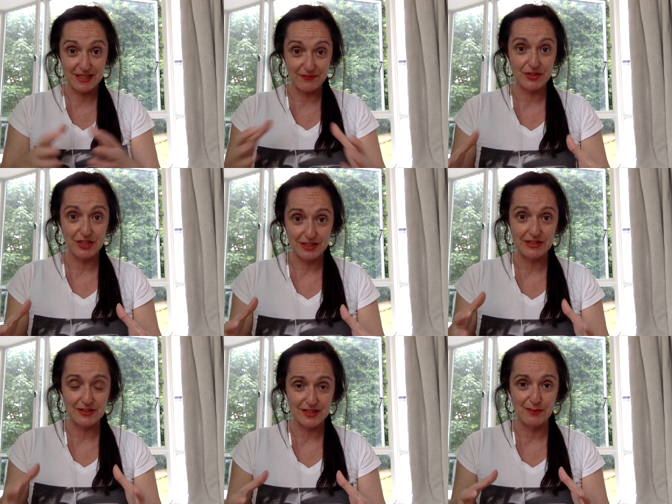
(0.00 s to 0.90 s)
give it to you
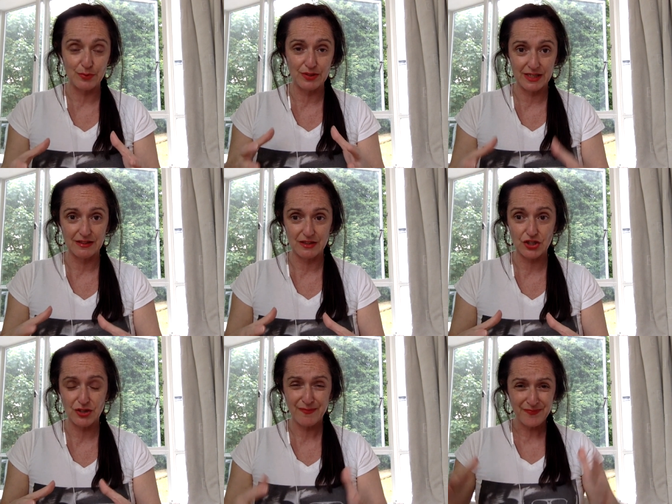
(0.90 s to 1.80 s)
in simple
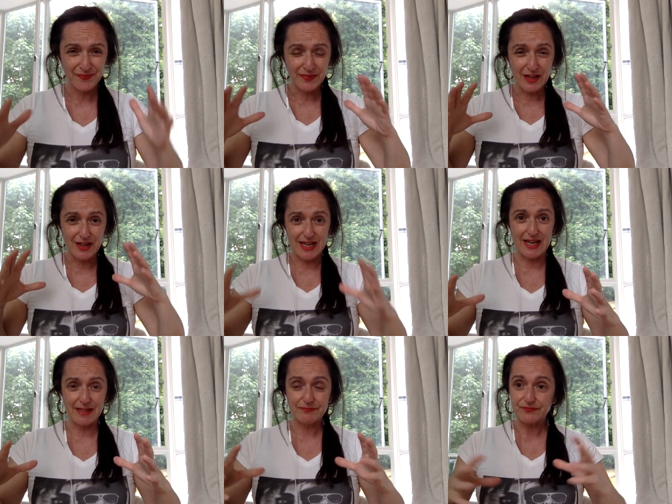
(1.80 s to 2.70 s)
English.
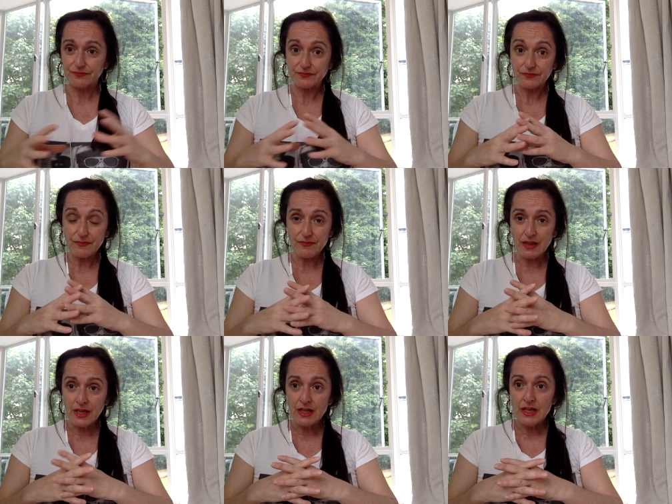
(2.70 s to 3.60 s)
Okay?
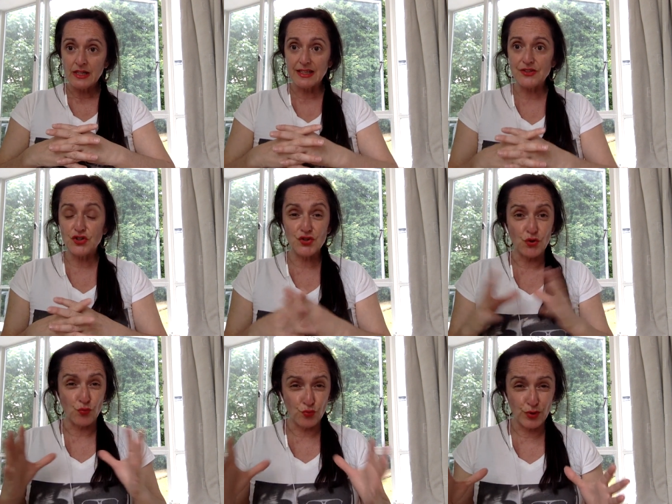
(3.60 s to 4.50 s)
Let's use
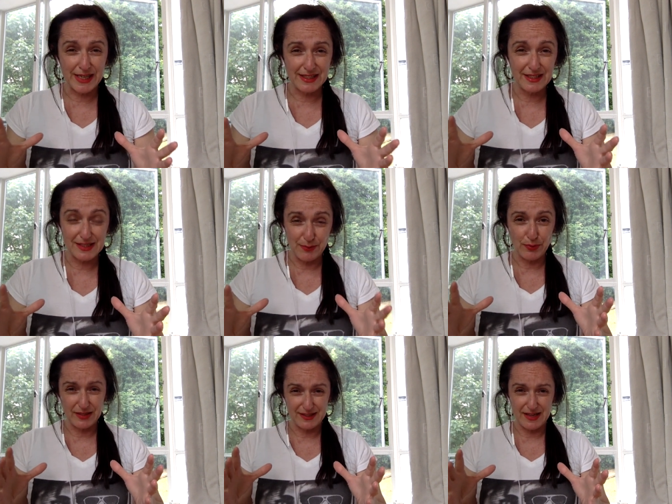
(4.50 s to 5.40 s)
a really
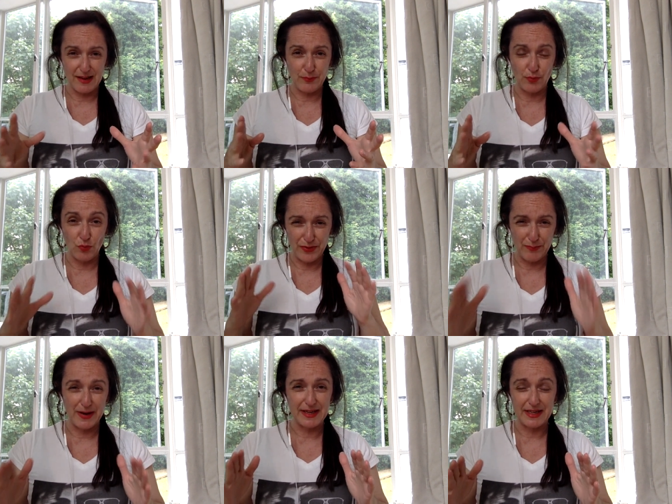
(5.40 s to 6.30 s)
simple example with
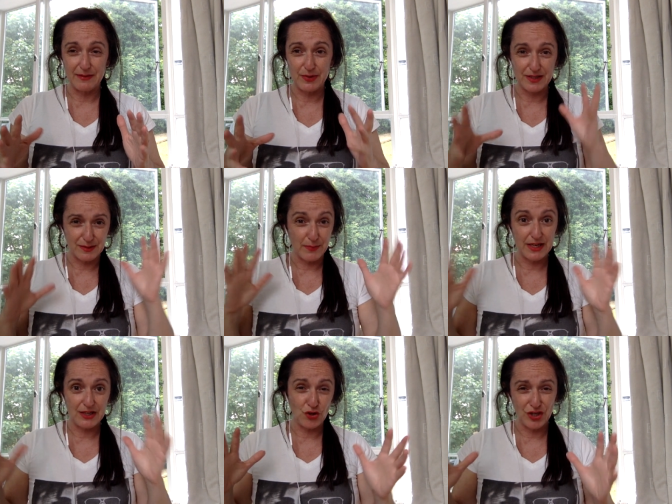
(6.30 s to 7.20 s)
money because
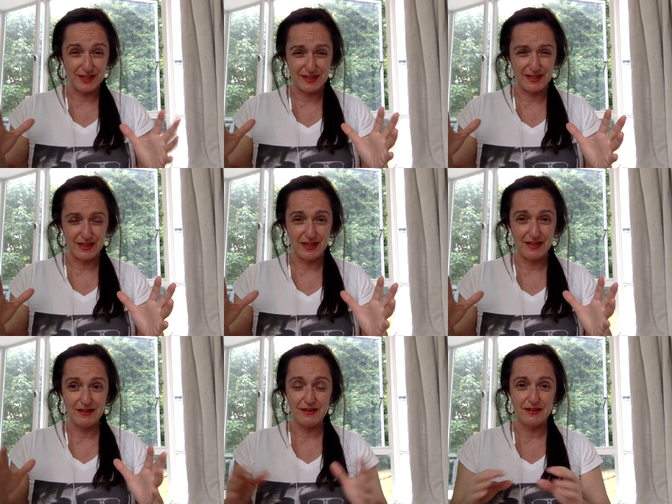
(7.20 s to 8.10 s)
money you can
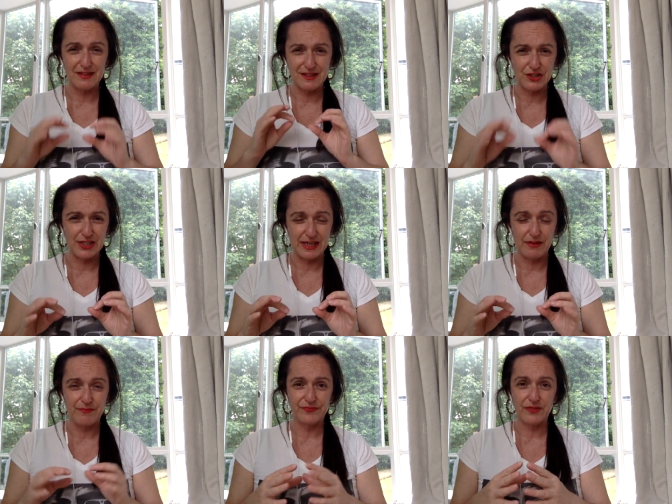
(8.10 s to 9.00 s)
see and it's clear.
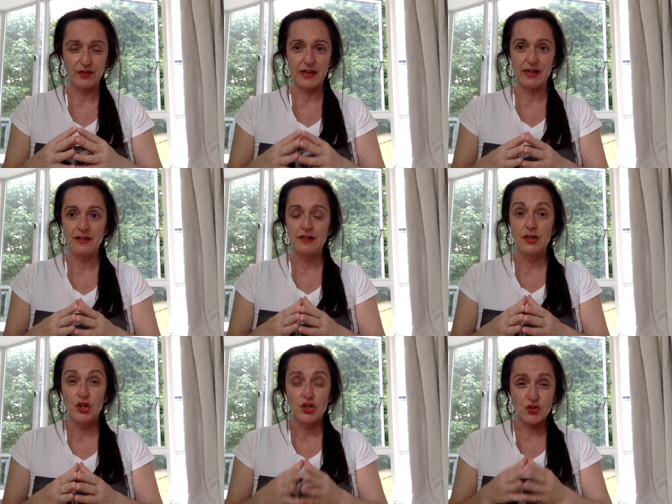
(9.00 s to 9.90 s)
Okay?
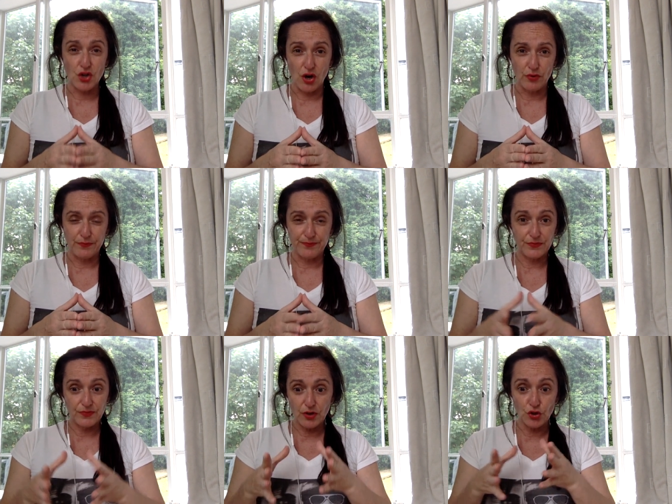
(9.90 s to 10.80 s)
So
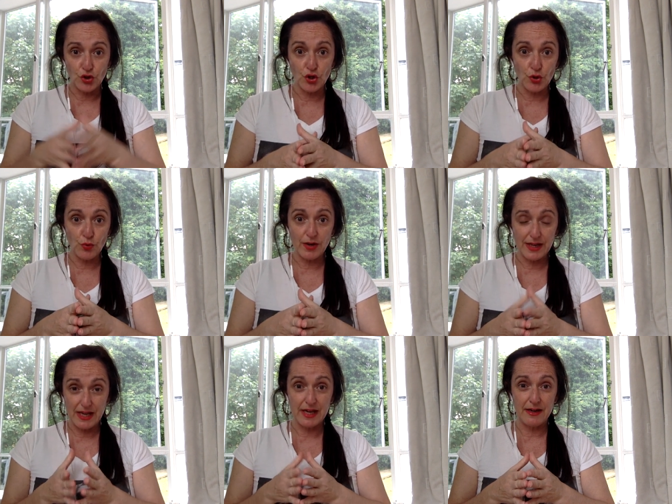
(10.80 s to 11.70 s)
you are
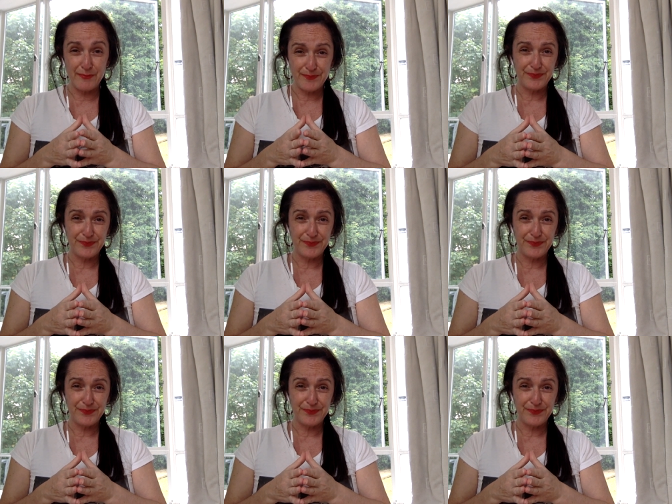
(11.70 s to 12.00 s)
here.